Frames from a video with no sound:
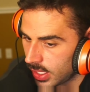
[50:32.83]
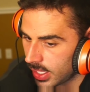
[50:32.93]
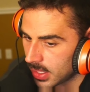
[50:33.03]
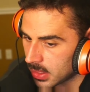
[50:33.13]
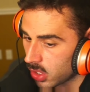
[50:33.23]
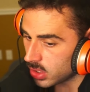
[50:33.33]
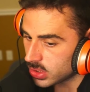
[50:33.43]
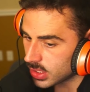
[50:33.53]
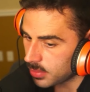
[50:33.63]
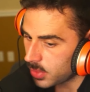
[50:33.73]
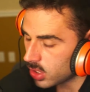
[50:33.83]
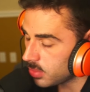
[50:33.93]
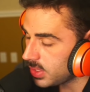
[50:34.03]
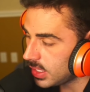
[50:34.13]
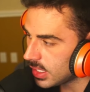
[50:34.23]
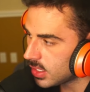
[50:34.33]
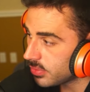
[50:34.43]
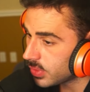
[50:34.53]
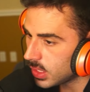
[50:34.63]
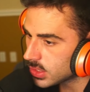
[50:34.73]
And honestly, I'm not going to be
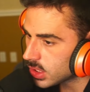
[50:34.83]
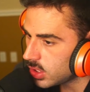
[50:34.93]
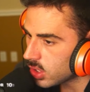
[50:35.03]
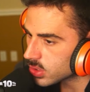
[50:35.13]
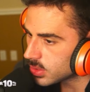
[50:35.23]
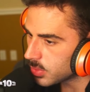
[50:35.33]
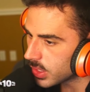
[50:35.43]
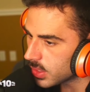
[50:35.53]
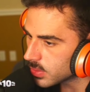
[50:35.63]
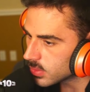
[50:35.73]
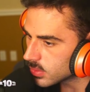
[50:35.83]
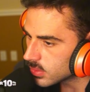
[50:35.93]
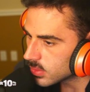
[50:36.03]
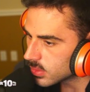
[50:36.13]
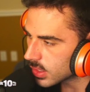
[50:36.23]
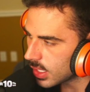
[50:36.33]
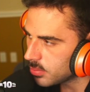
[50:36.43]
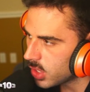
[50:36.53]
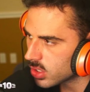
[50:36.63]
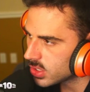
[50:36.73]
negative unless I knock someone out. Like, I'm
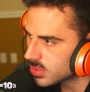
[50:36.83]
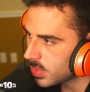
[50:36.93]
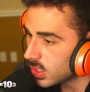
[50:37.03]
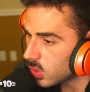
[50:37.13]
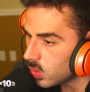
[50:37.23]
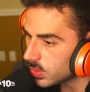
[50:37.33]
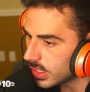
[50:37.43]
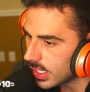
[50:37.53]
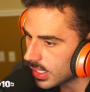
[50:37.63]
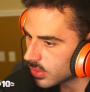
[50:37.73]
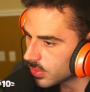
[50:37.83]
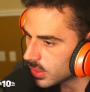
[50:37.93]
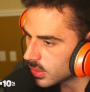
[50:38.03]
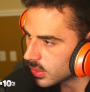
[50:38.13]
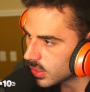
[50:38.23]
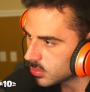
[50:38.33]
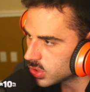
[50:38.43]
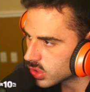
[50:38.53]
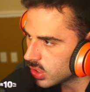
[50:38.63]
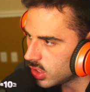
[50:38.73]
not going to spend the whole day angry. I'm
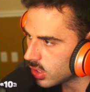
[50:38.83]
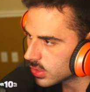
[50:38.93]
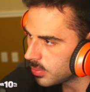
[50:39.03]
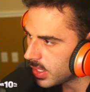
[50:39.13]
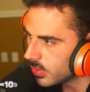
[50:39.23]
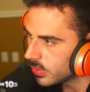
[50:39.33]
just going to knock them out.